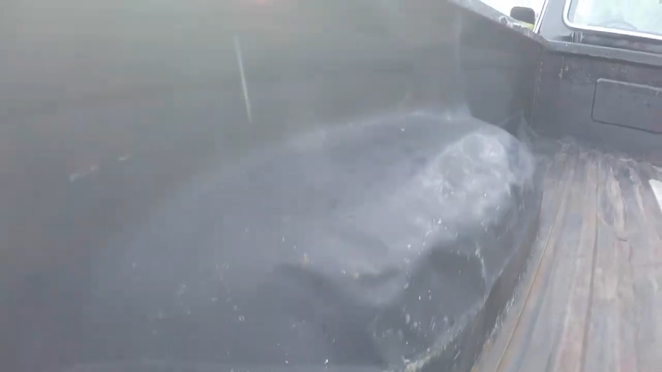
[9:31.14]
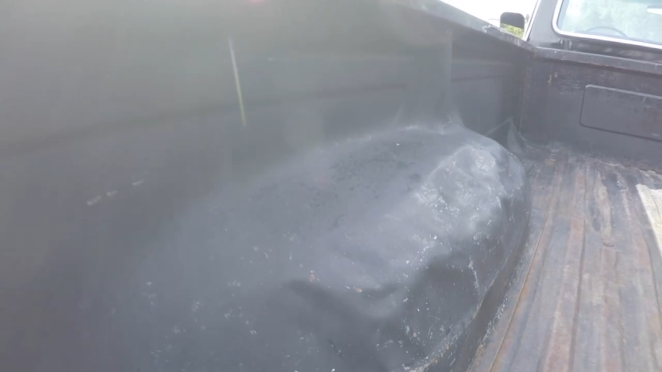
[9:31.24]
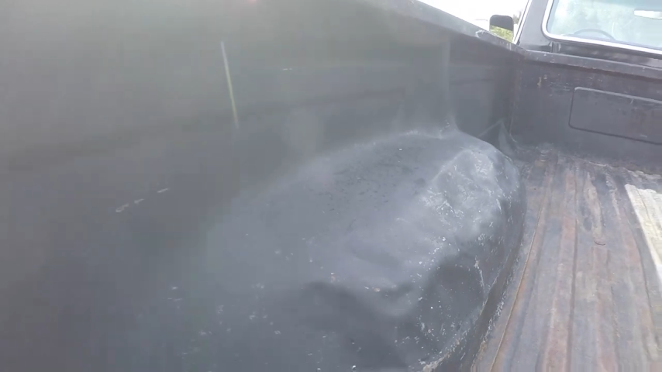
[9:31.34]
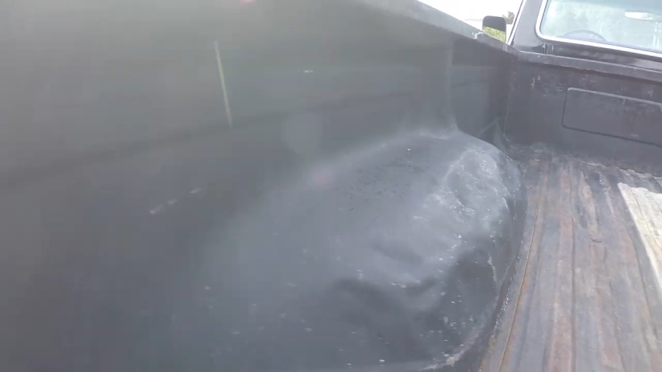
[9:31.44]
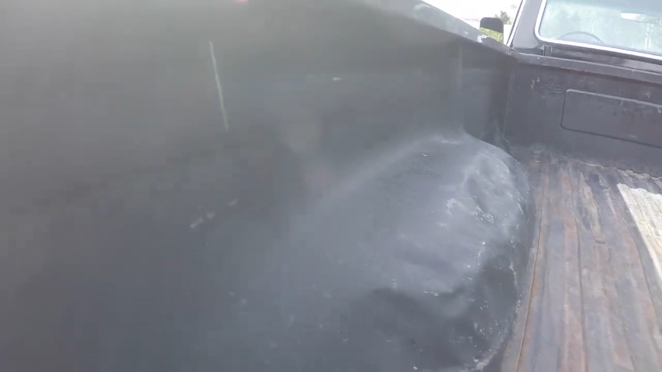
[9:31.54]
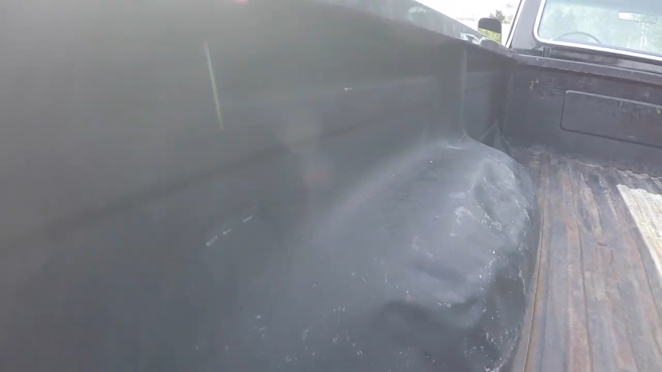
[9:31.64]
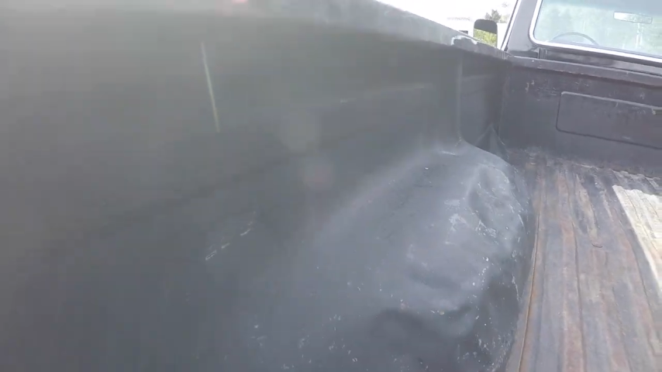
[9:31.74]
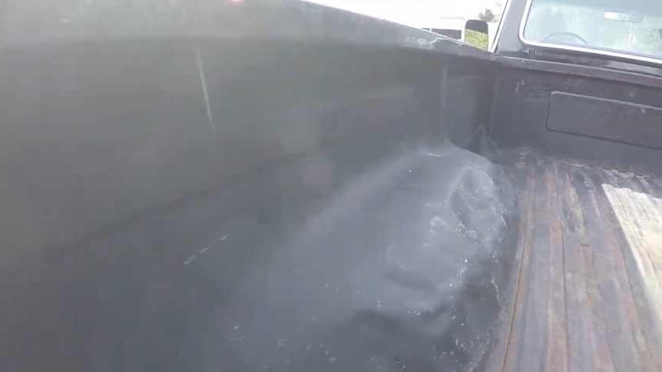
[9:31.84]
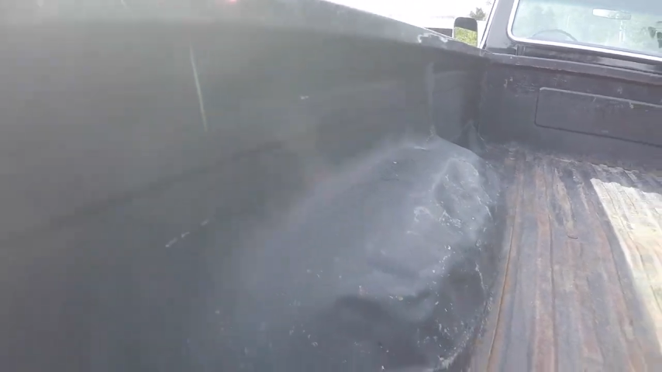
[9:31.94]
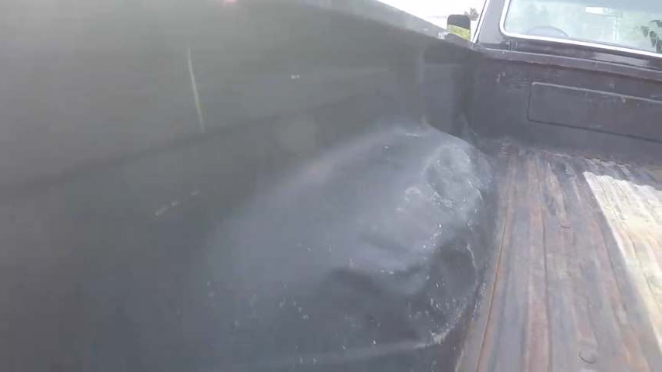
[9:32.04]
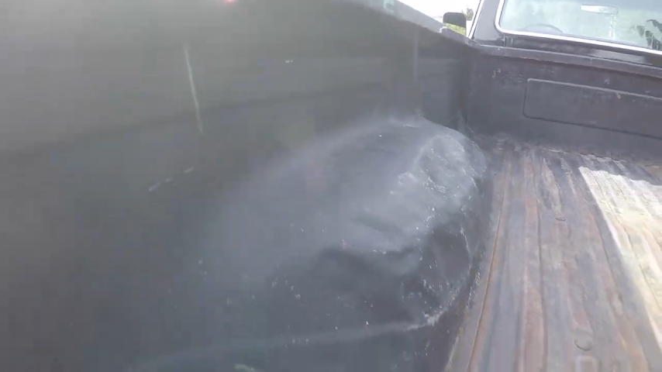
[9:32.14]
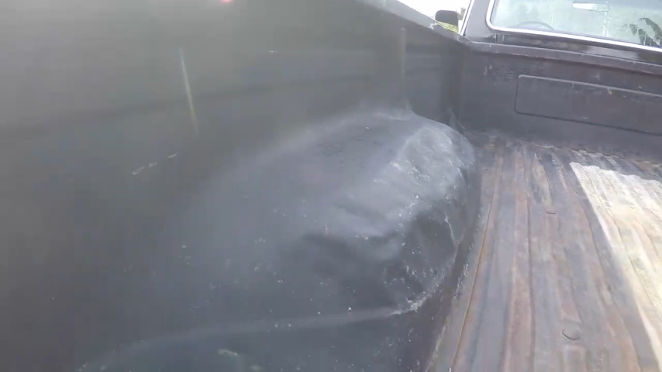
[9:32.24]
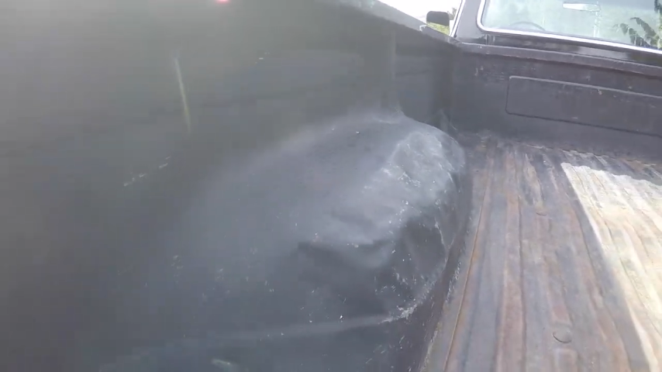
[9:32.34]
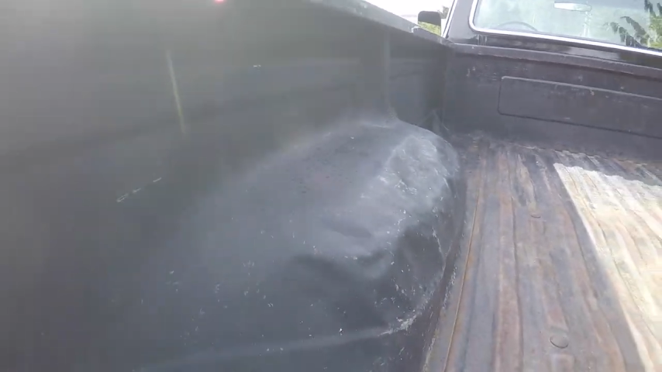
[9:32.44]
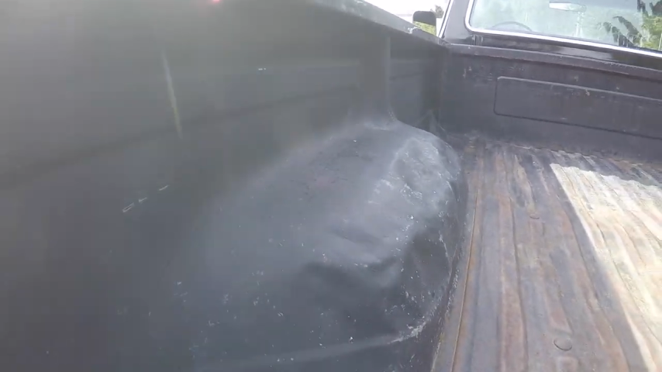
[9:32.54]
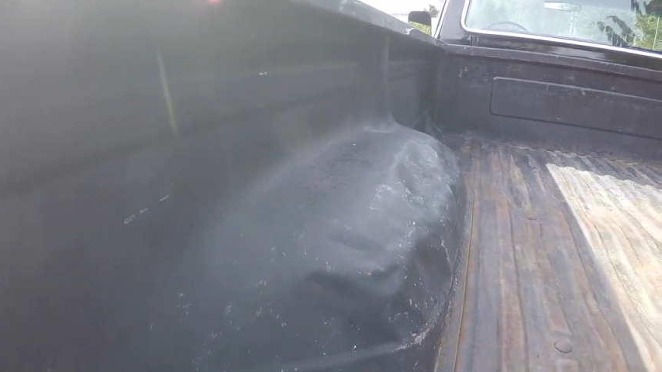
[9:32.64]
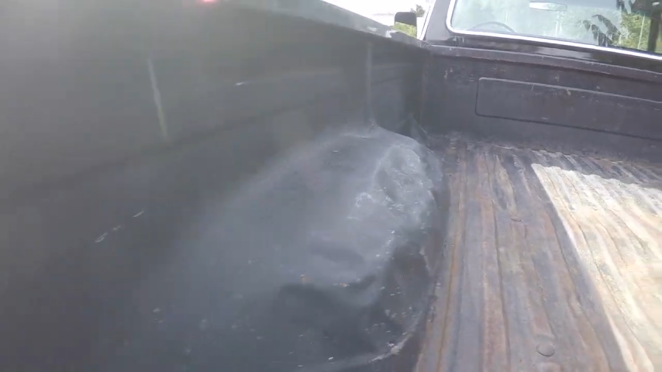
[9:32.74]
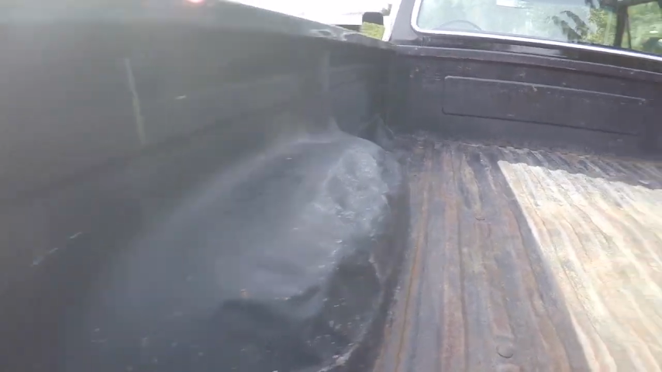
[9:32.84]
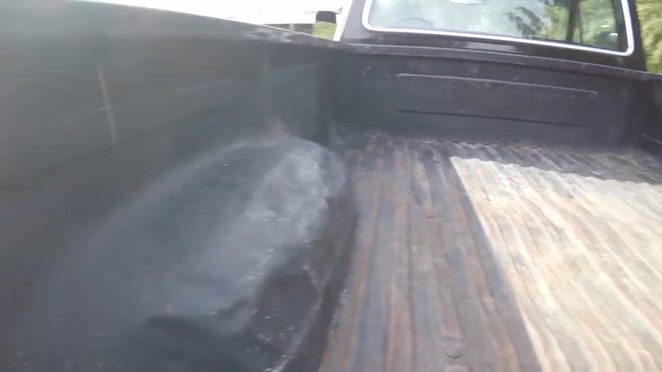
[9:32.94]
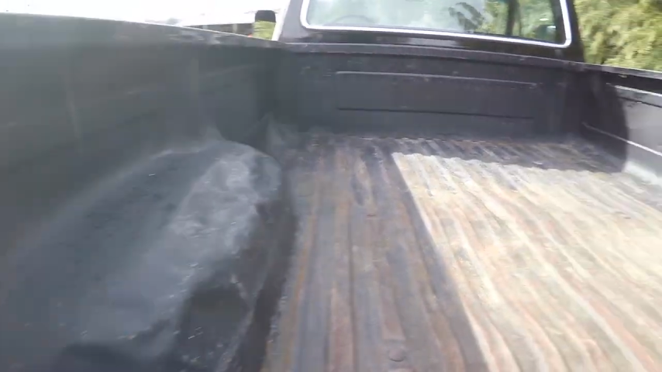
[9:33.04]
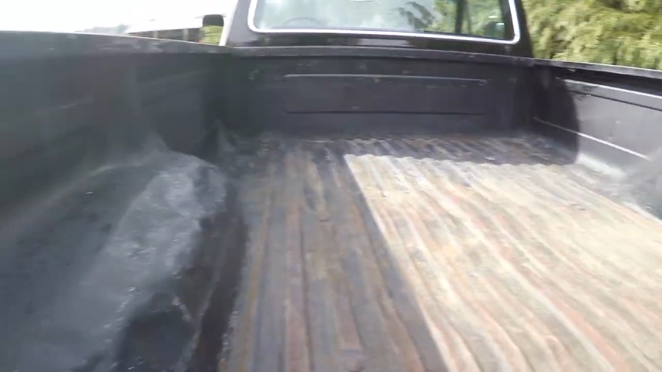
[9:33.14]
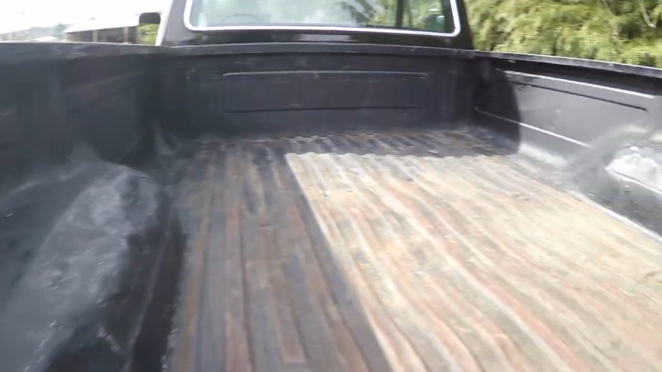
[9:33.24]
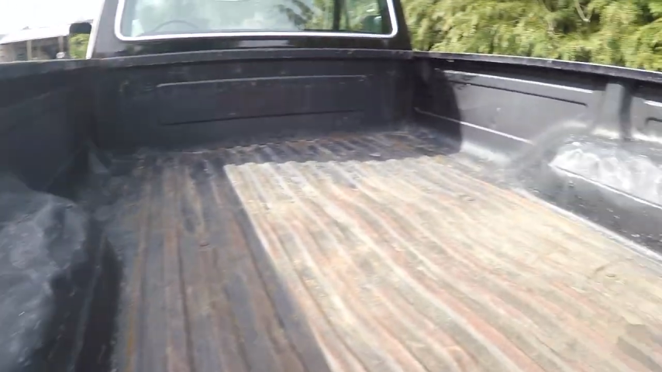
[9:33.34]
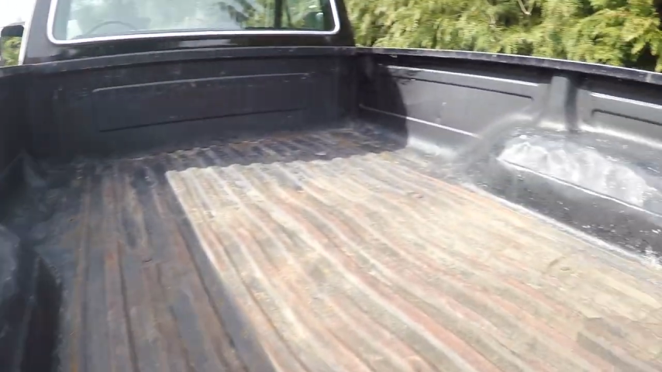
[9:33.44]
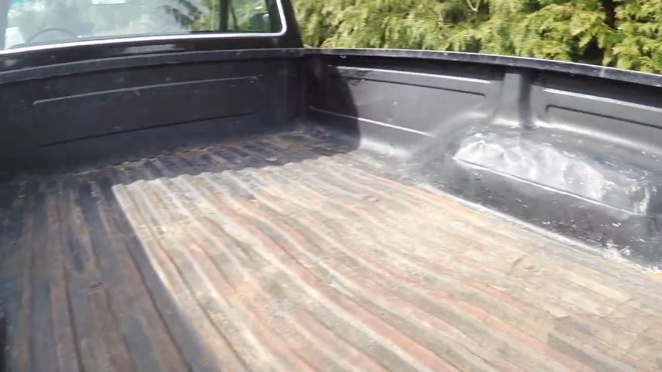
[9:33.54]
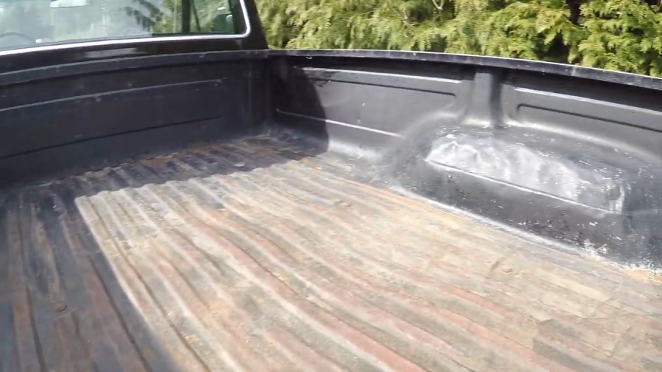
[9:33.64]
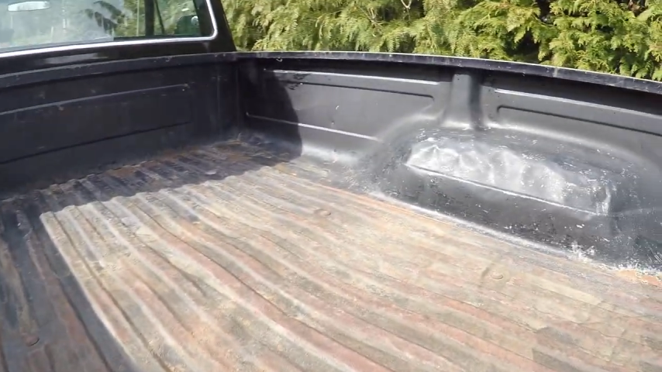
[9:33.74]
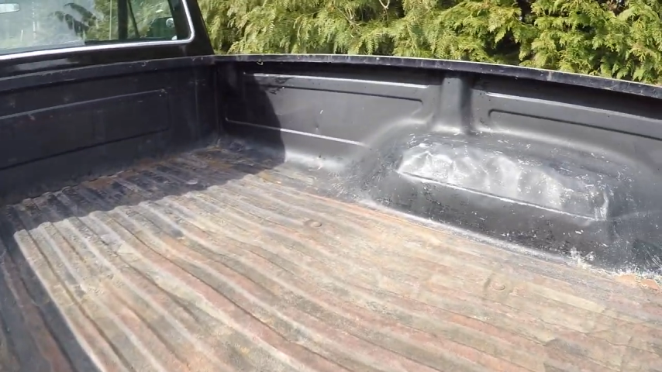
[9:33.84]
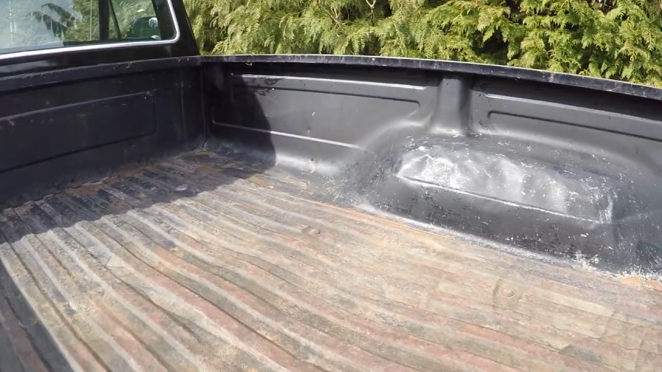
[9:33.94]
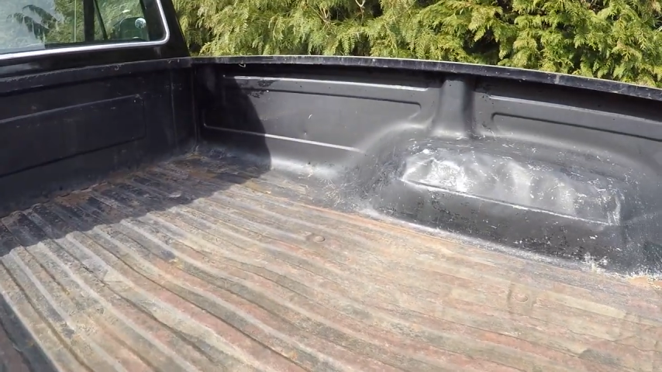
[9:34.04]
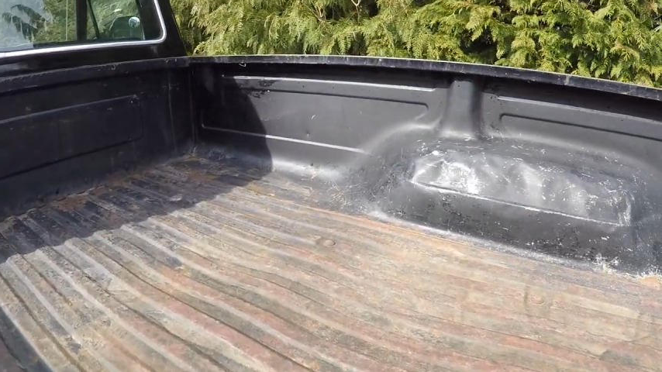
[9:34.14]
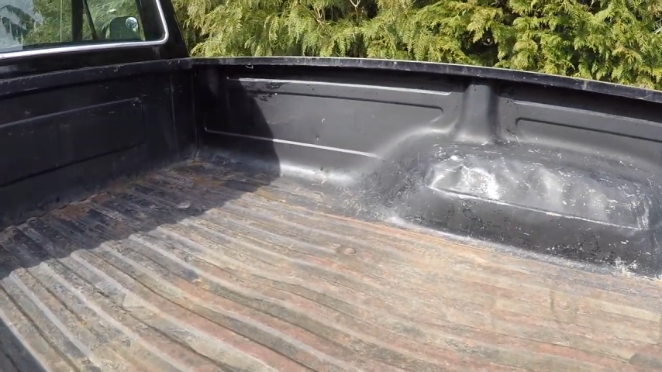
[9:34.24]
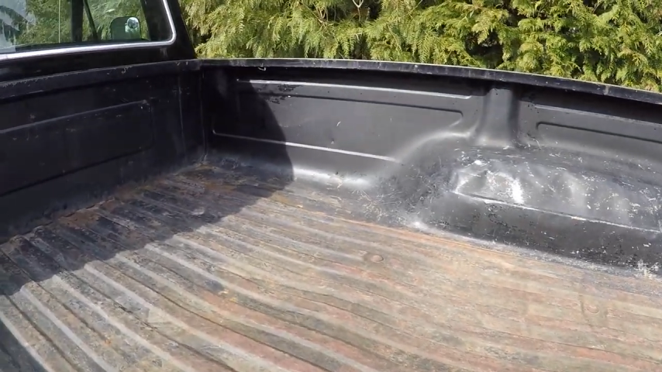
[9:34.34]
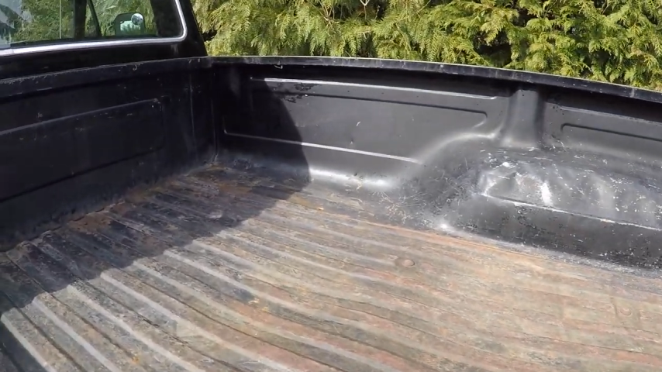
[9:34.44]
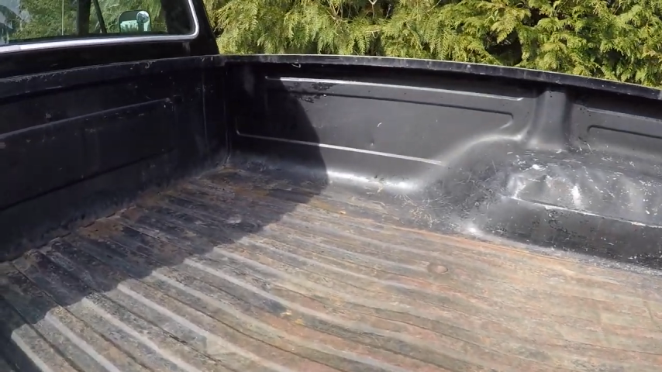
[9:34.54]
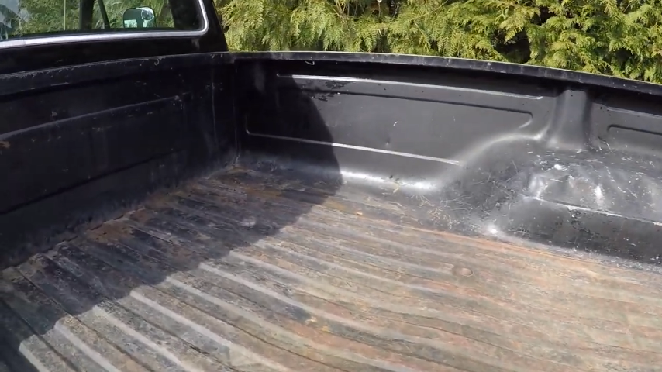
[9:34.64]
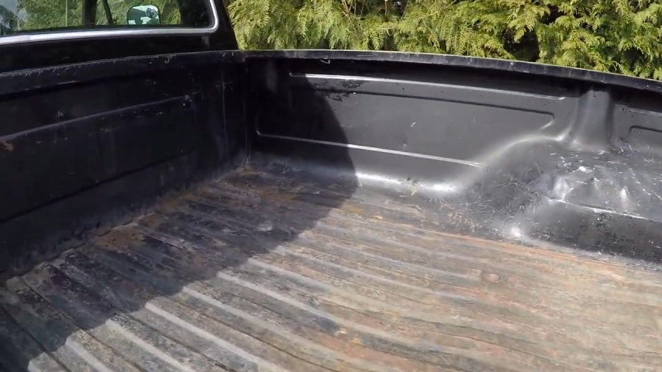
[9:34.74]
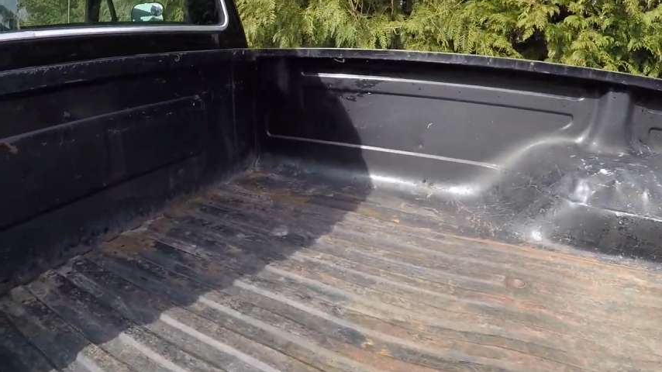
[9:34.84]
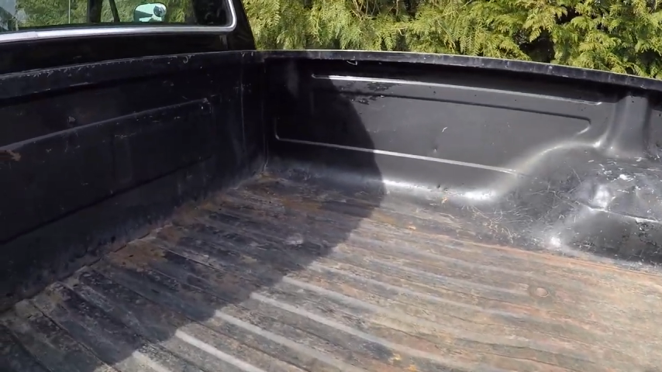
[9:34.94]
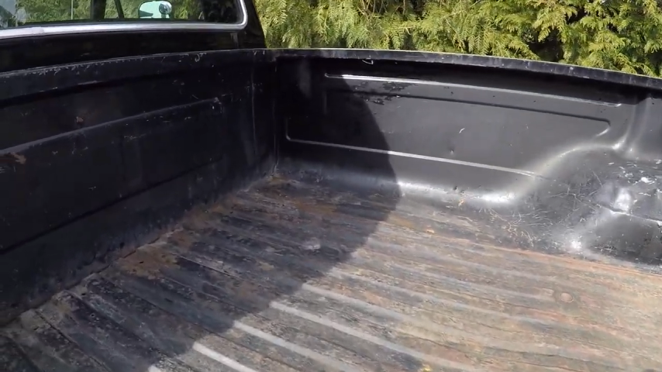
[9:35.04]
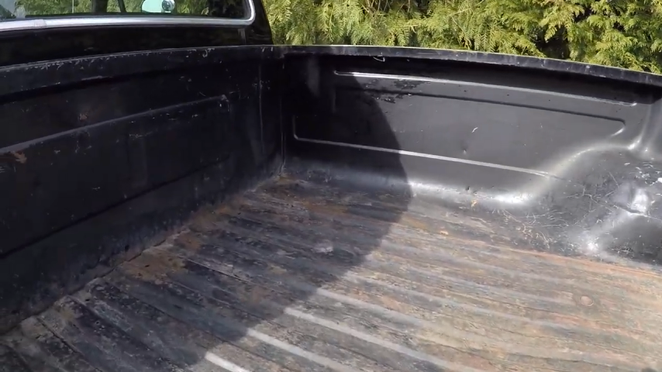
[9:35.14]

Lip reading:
Nobody's mouth can be seen.